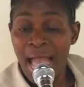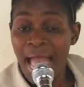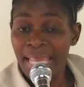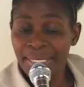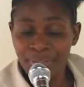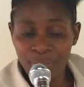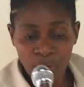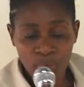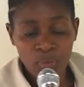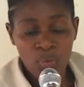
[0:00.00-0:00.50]
I
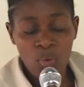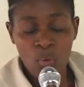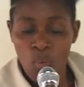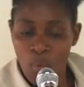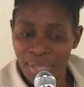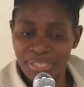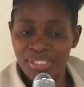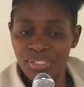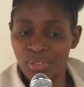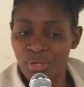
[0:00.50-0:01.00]
don't know
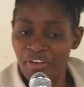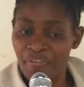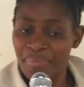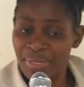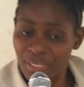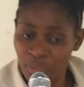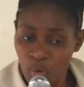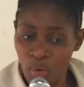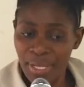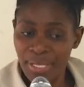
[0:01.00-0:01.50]
what you have
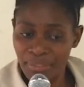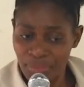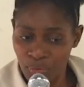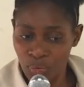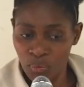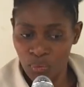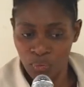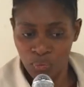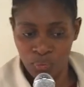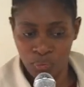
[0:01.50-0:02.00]
been going
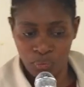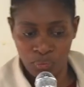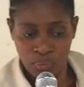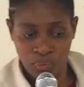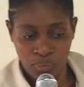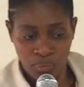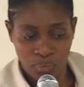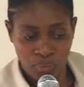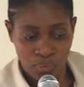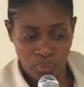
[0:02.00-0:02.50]
through.
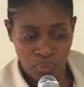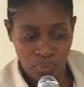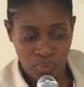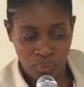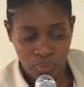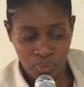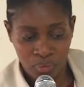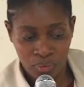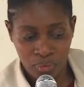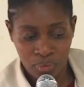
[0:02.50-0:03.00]

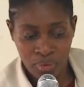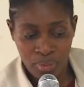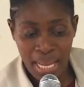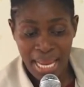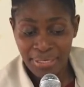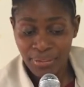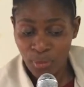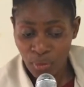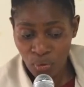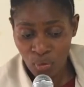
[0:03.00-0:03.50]

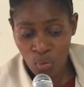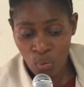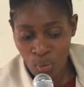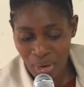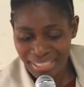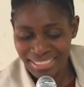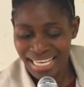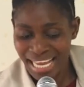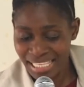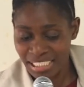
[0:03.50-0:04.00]
I don't know
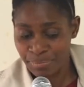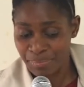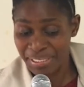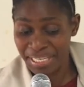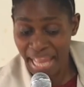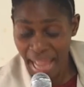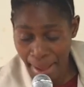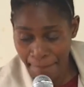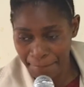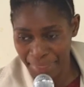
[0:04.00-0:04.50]
what has
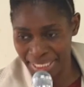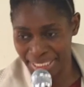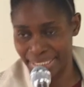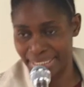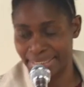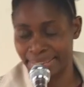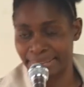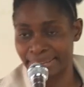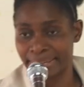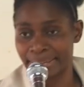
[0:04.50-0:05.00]
been
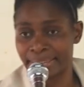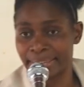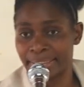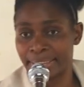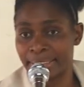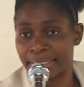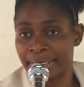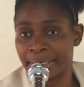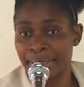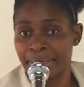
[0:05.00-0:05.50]
happening.
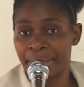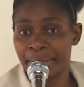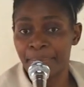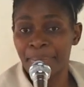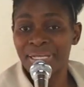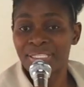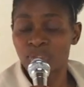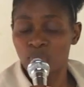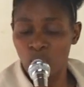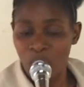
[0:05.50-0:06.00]

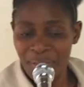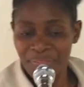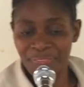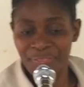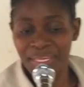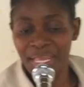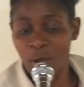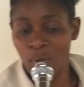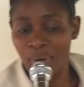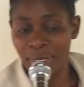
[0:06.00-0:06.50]
But one
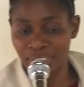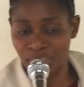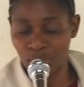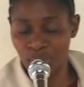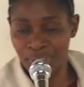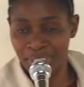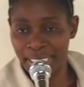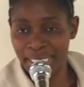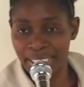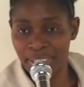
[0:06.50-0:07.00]
thing I want to
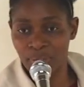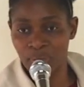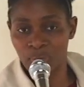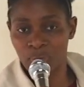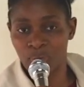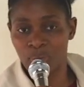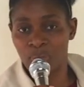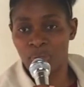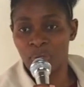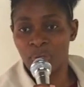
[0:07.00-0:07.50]
tell you,
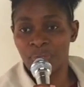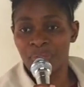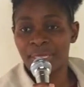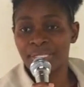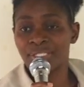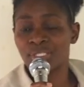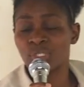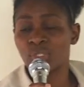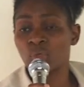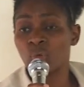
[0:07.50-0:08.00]

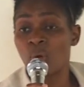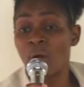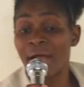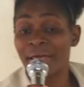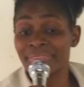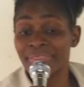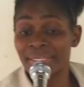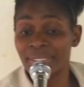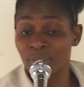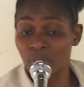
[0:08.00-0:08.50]
that you
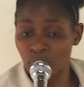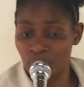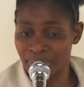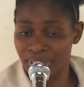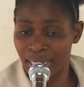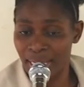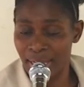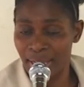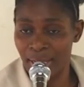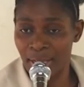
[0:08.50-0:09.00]
are the
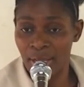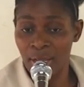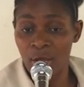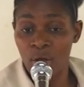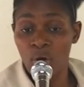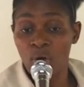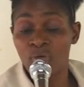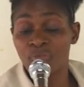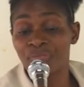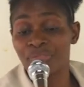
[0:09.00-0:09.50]
daughter
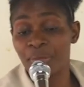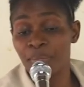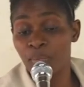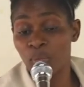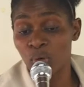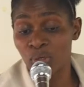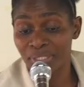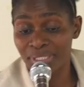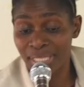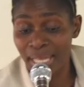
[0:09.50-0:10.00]
of the
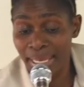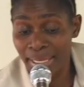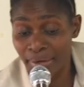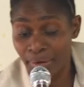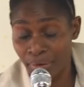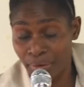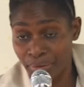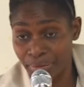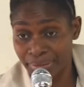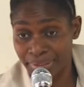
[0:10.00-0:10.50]
Most High
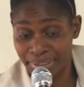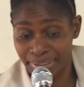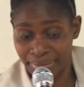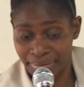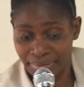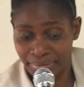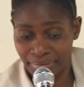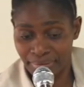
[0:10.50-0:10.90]
God.